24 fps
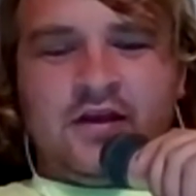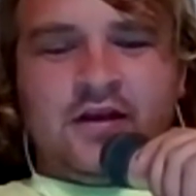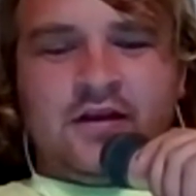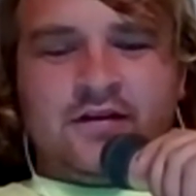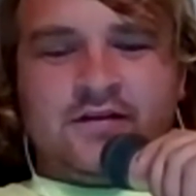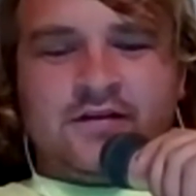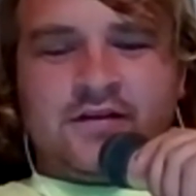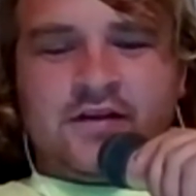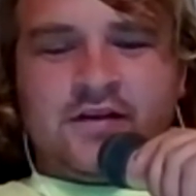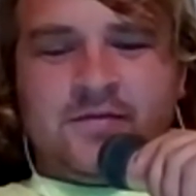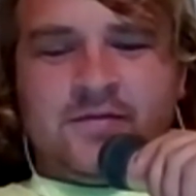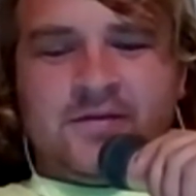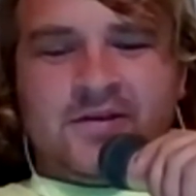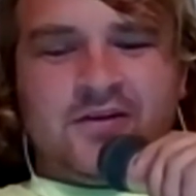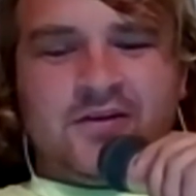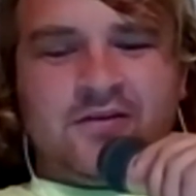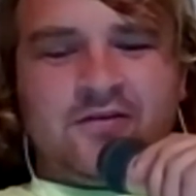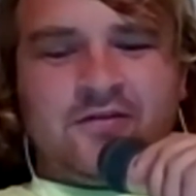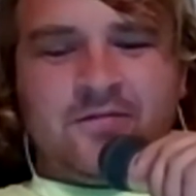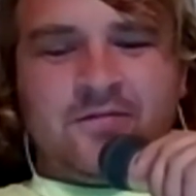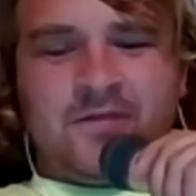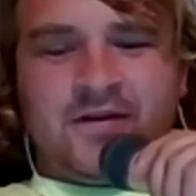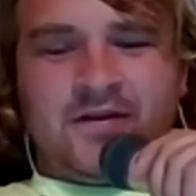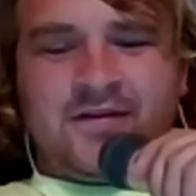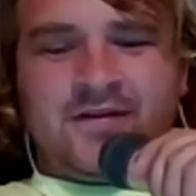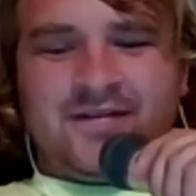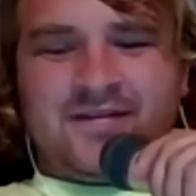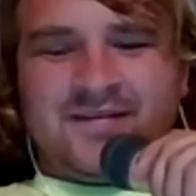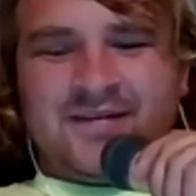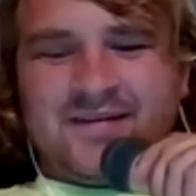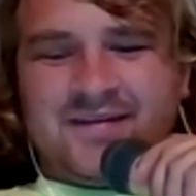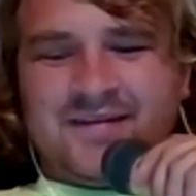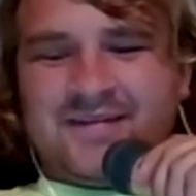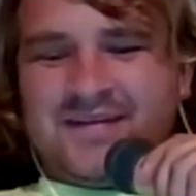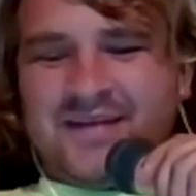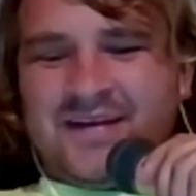CPU speed is
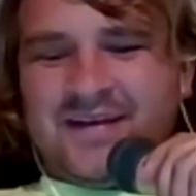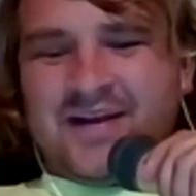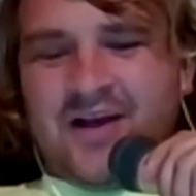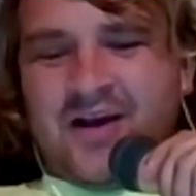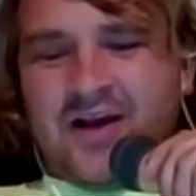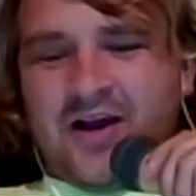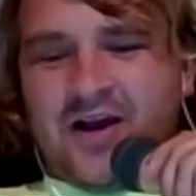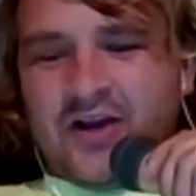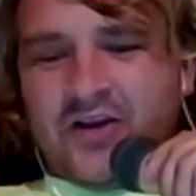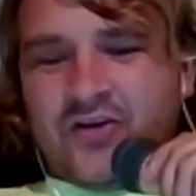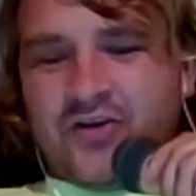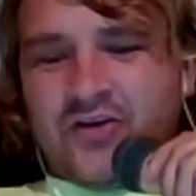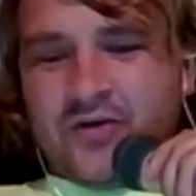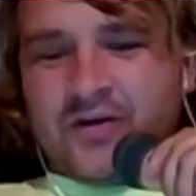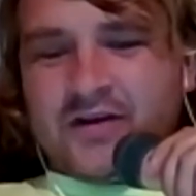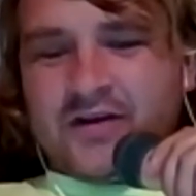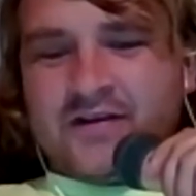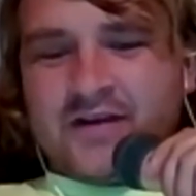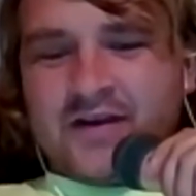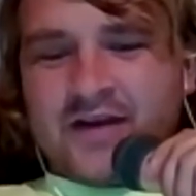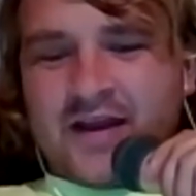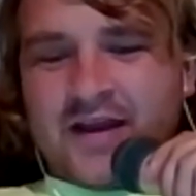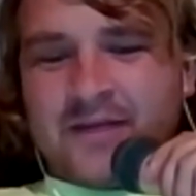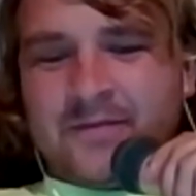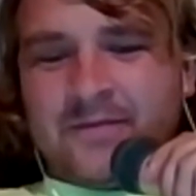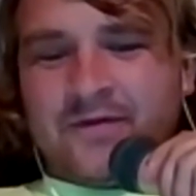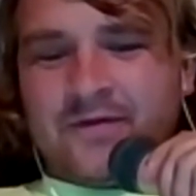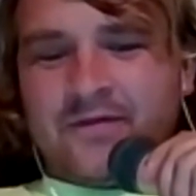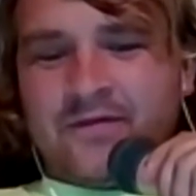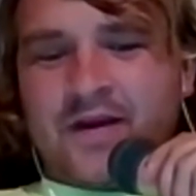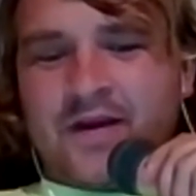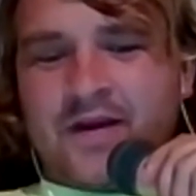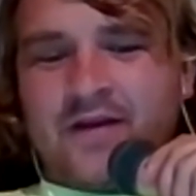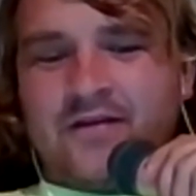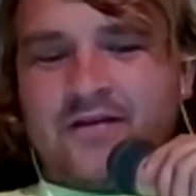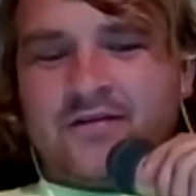1,600 times
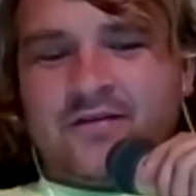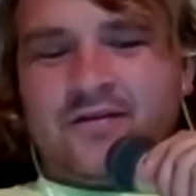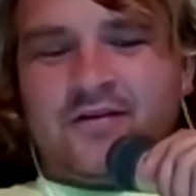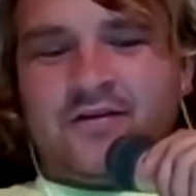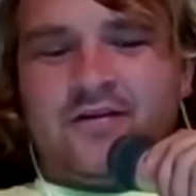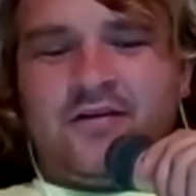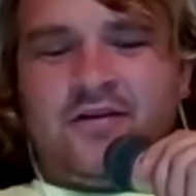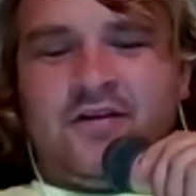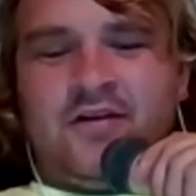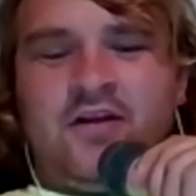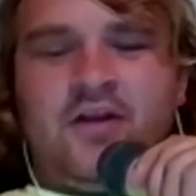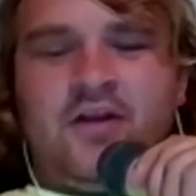faster.